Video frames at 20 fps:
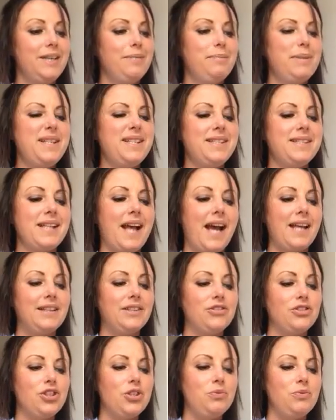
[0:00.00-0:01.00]
Be
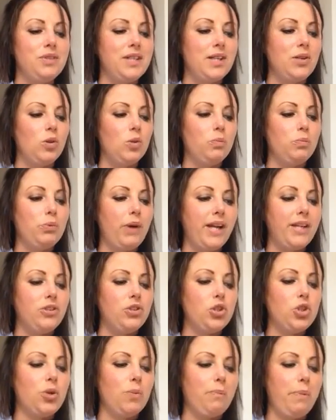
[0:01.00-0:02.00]
silent, you dingle-brained,
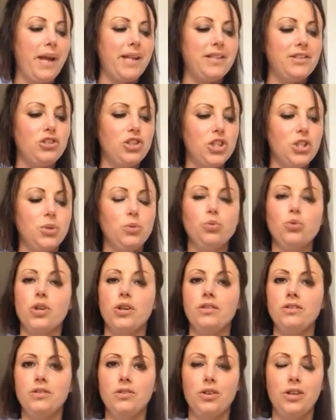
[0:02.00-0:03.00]
chump-headed
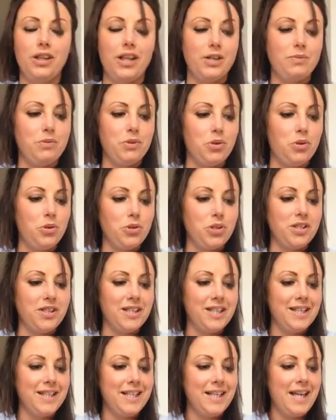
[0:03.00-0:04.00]
children, Uncle Edward ordered.
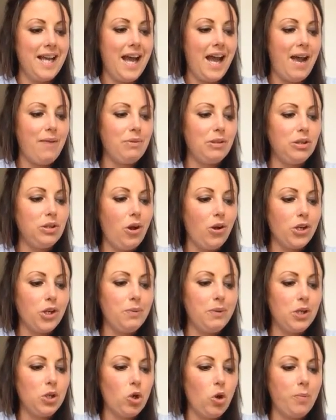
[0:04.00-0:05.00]
I will lock
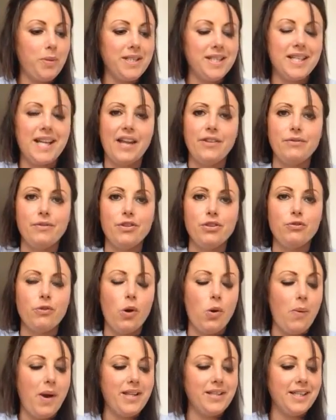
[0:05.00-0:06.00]
you in a cupboard together and throw
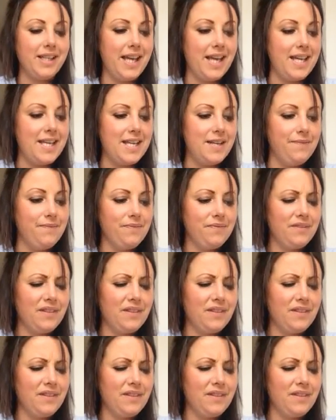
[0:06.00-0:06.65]
away the key.